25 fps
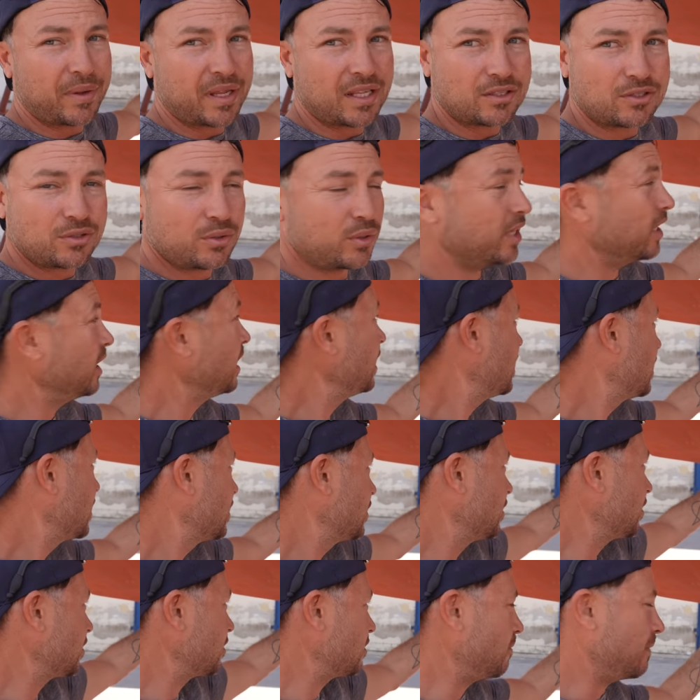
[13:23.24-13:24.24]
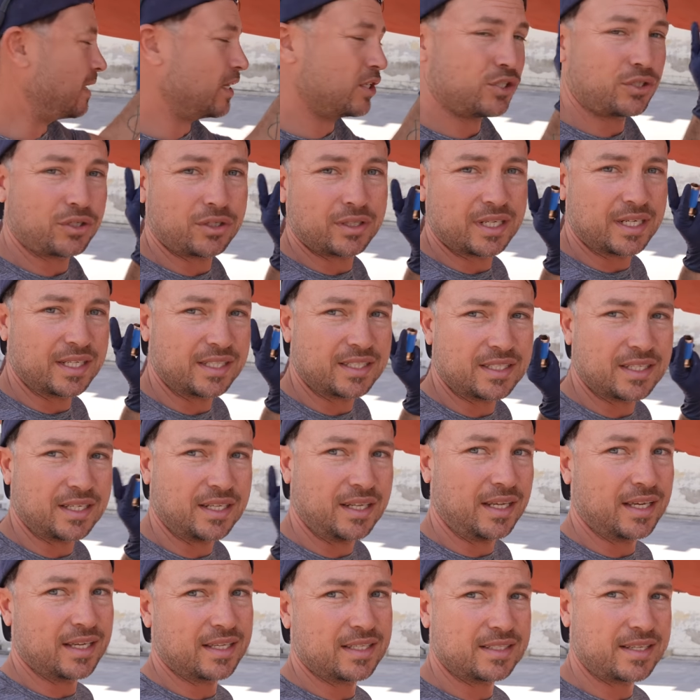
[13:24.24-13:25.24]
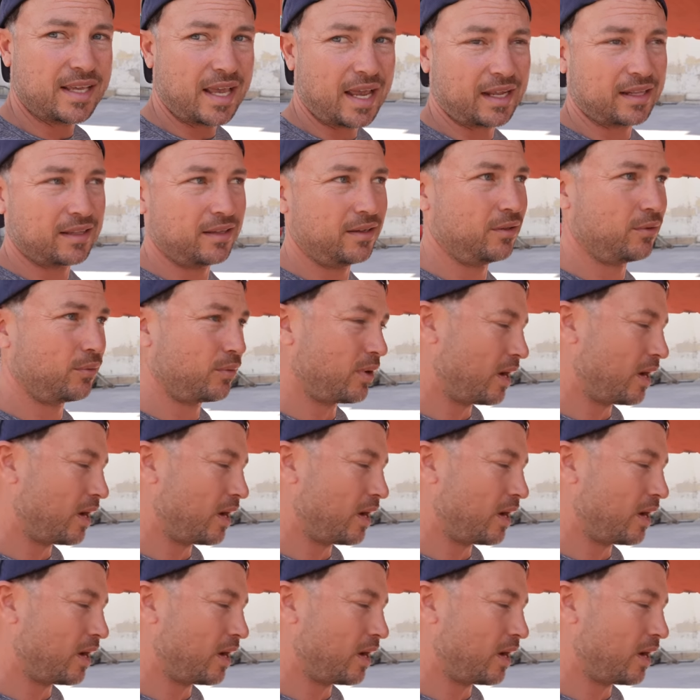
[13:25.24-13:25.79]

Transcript: into it just to make sure that it's in exactly the